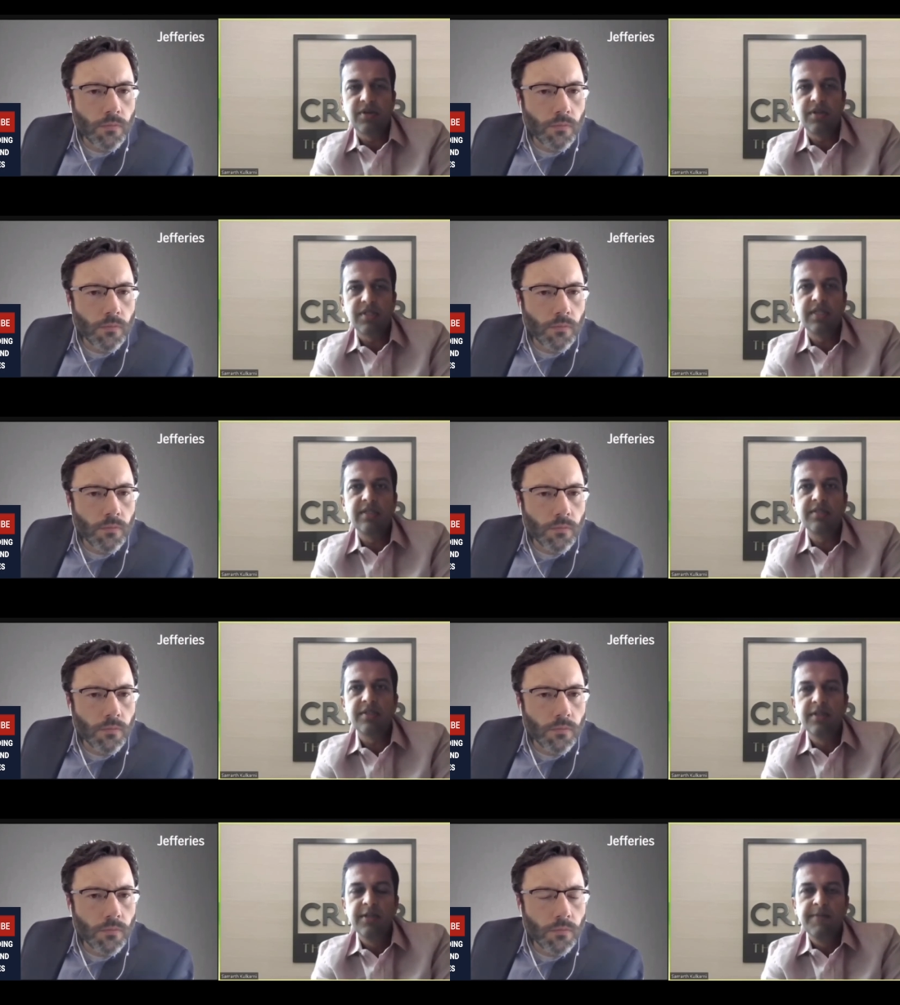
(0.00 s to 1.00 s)
Speaker 1: CAR Ts,
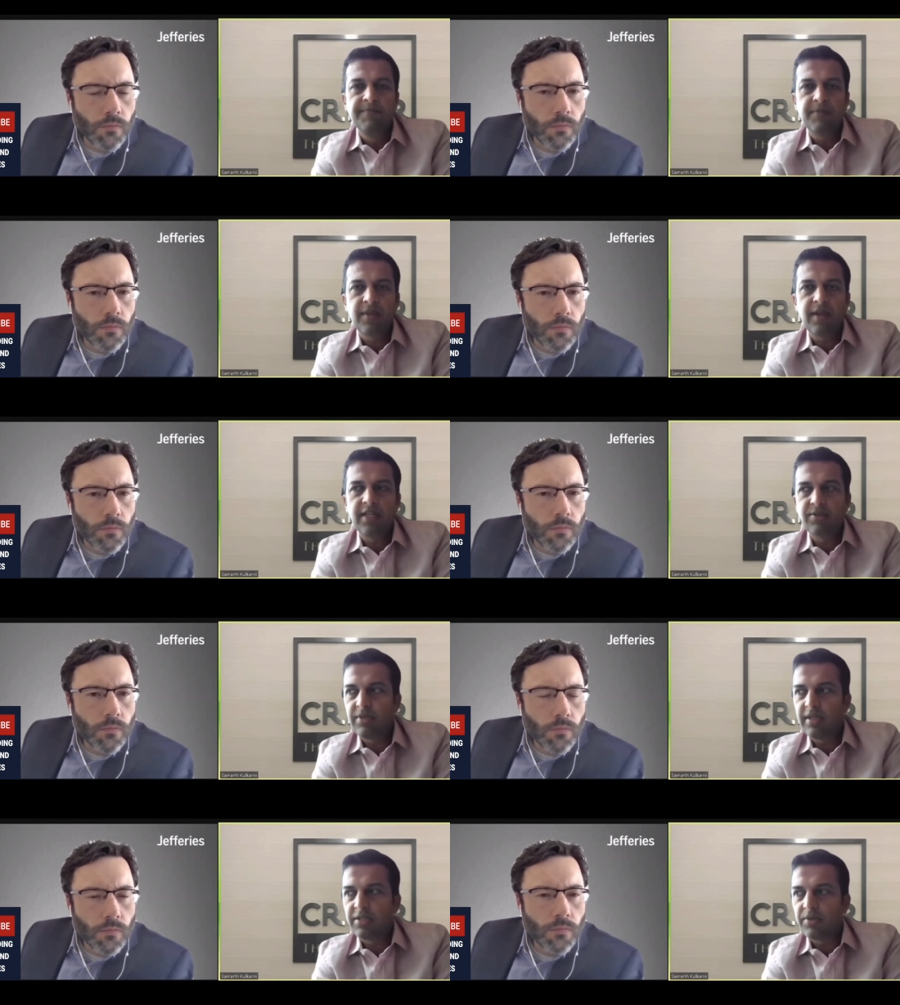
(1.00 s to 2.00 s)
as we
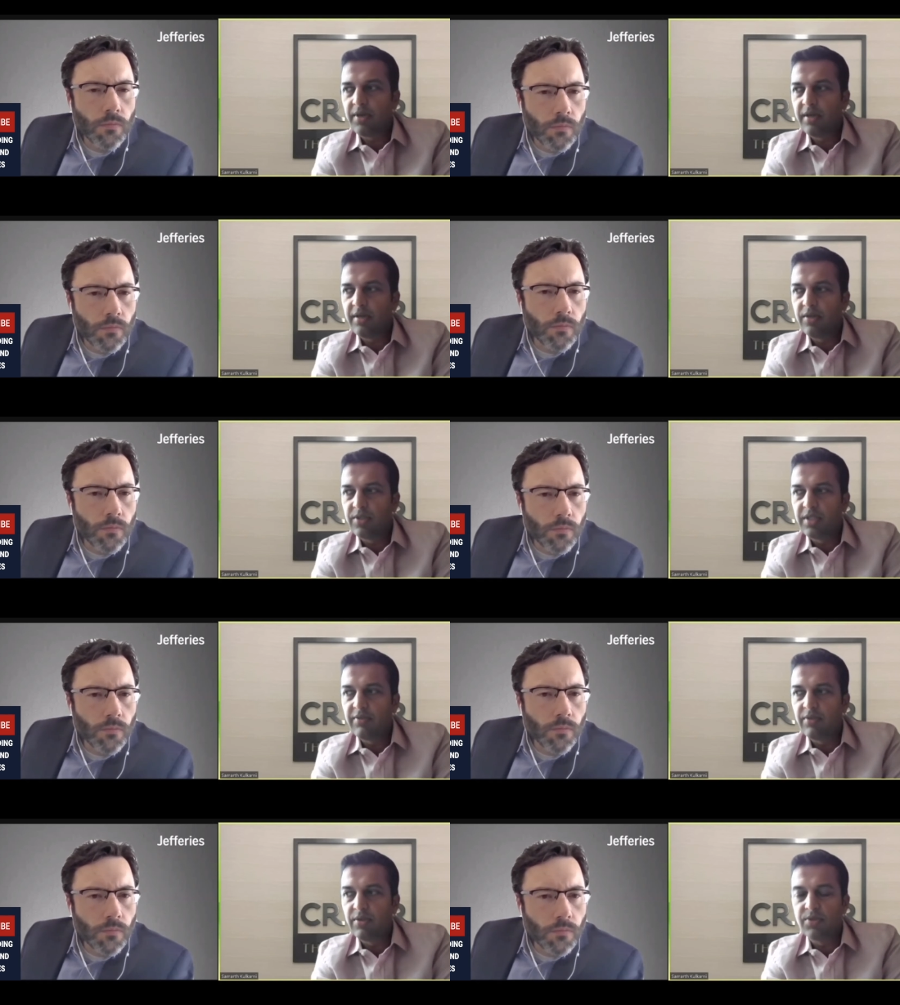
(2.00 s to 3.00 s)
get to higher dose
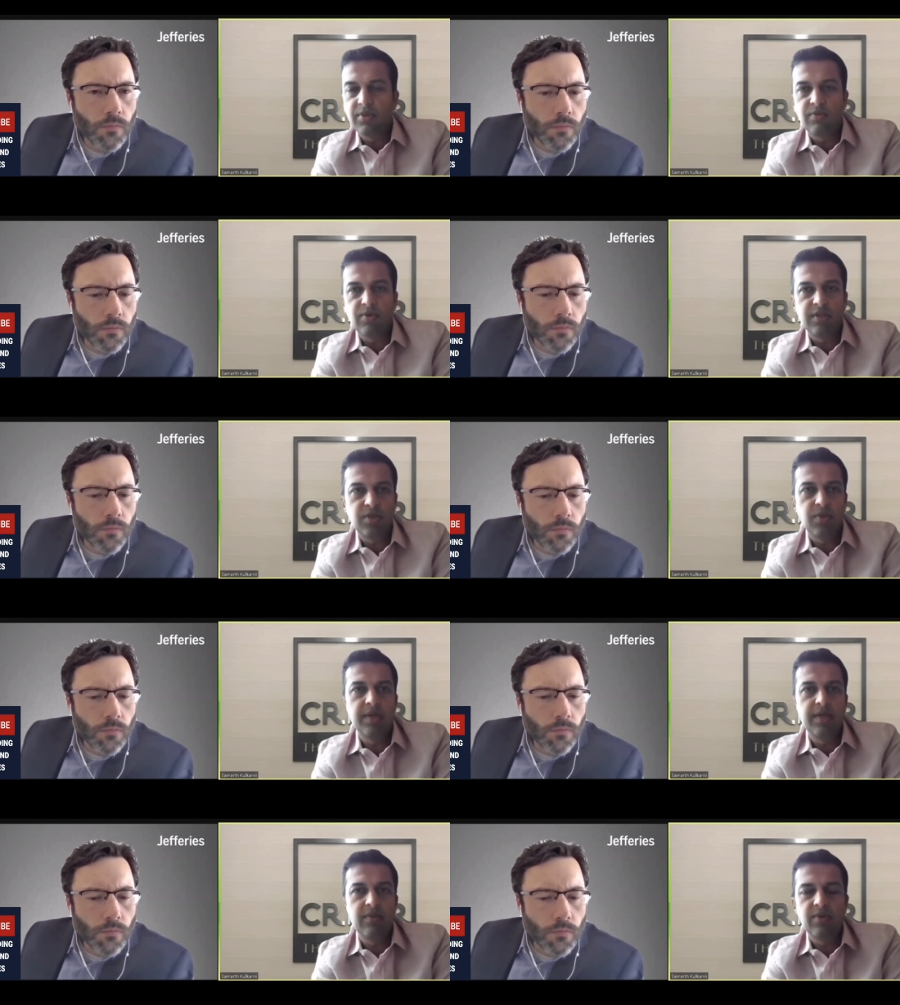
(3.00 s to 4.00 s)
levels with
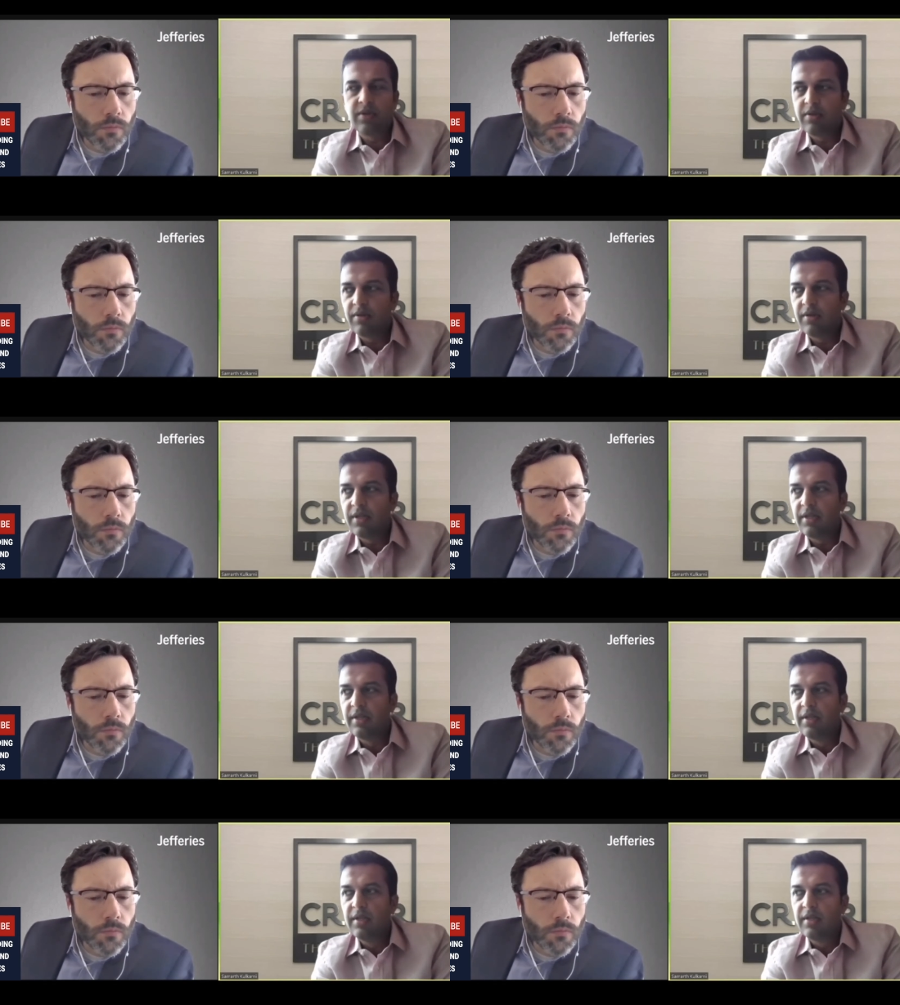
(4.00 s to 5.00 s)
120 and
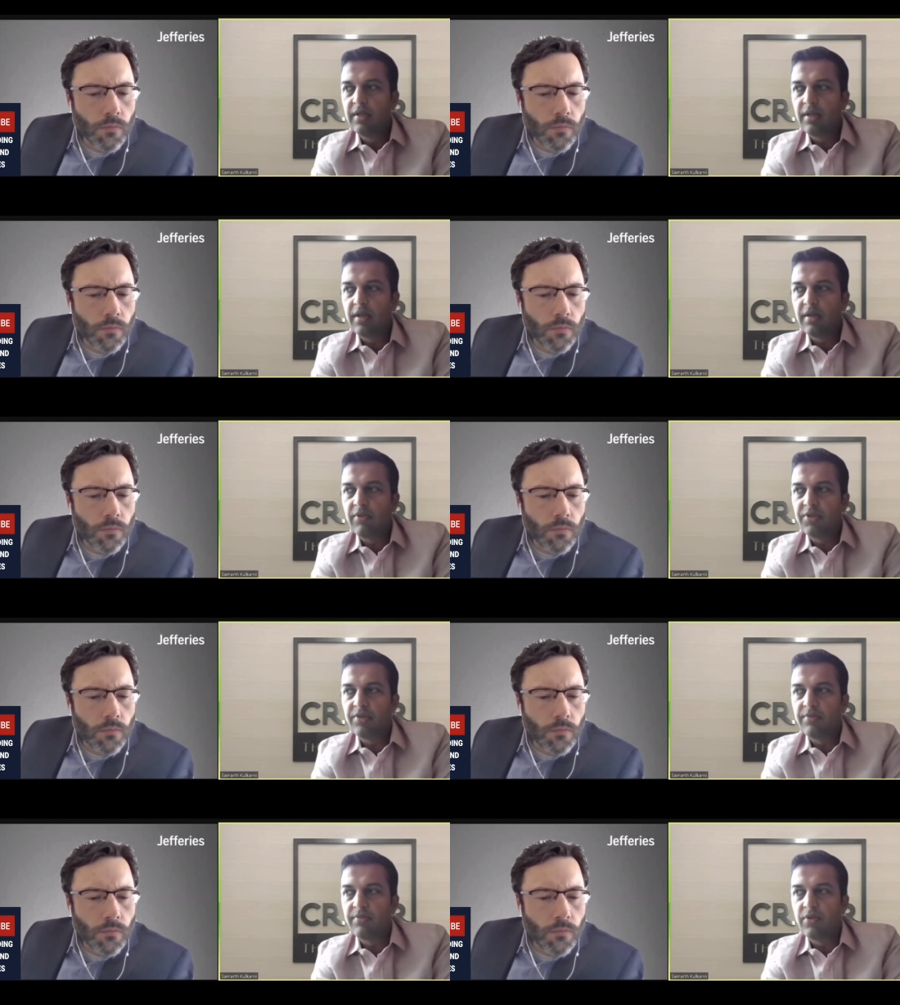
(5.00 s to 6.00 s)
130, uh, we
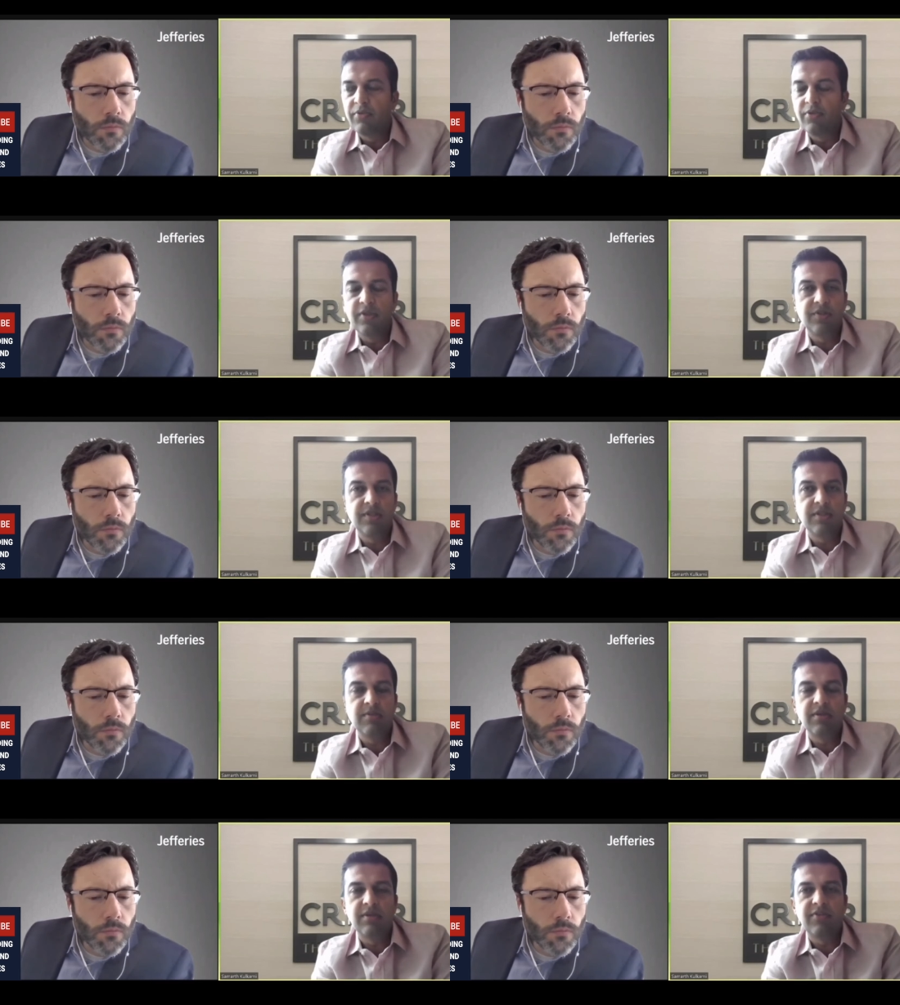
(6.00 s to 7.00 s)
should hopefully see
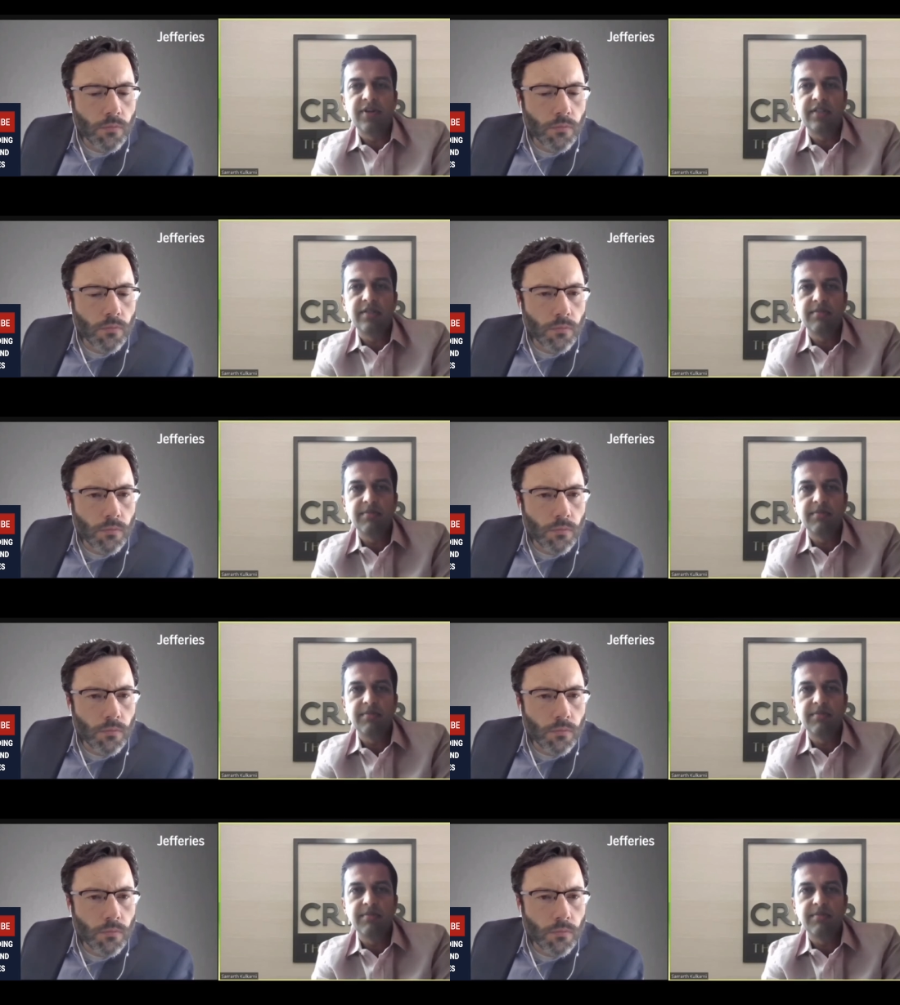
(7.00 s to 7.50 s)
similar effect.